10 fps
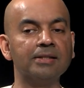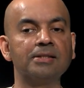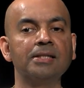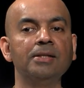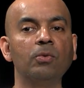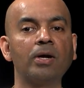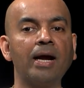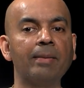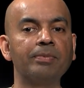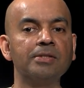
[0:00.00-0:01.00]
See, what
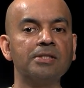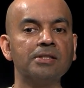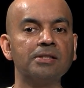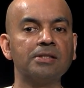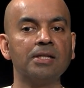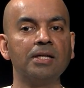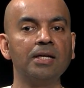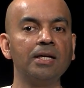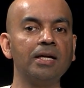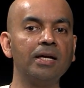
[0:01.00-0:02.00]
happens is,
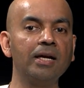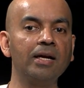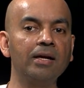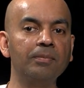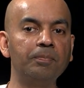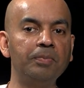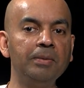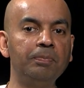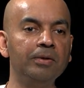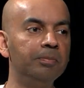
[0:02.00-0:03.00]

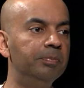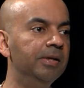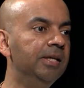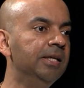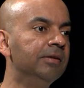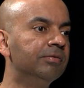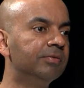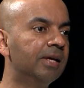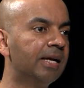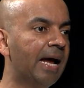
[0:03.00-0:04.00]
people believe
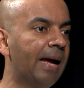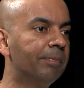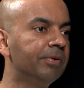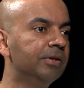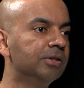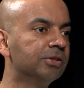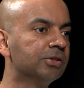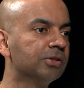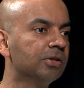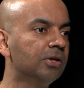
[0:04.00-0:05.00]
that
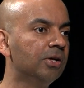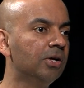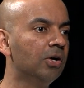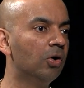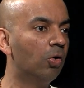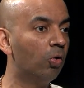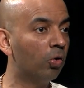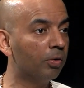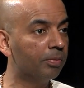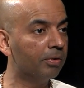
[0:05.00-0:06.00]
happiness
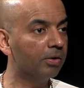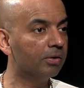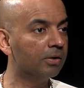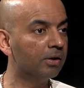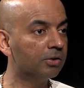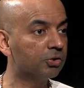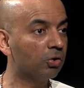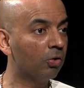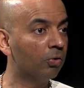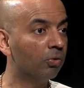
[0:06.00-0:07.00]
or
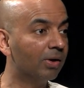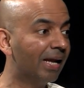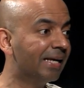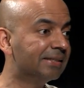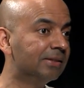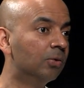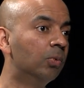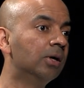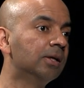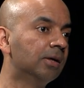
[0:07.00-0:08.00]
sorrow lies in the
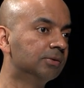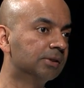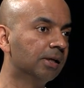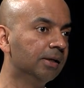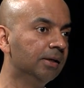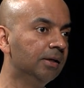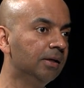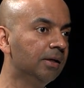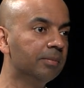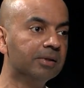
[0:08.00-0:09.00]
world outside.
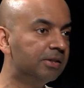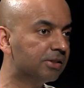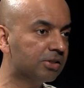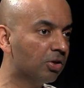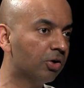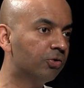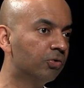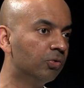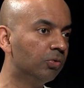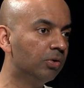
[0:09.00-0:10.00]
But this is not
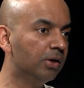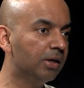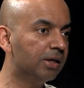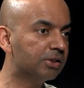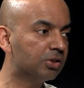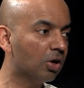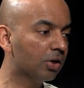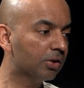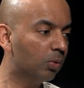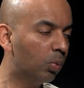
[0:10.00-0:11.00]
true. It's
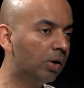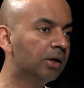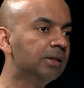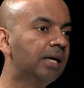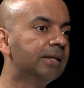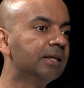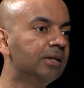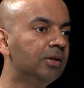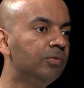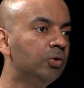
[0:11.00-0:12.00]
not the world that can
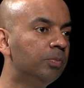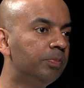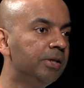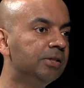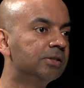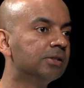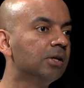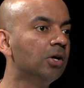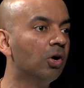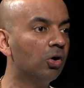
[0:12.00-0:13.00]
give you peace
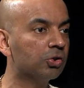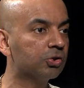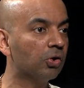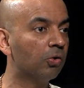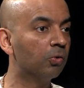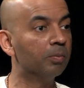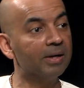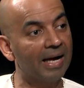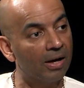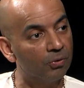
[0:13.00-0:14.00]
or sorrow,
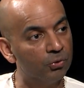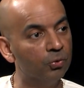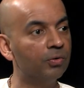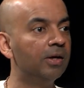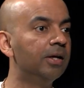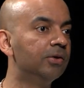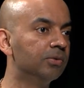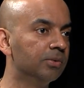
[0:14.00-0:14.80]
but how you relate to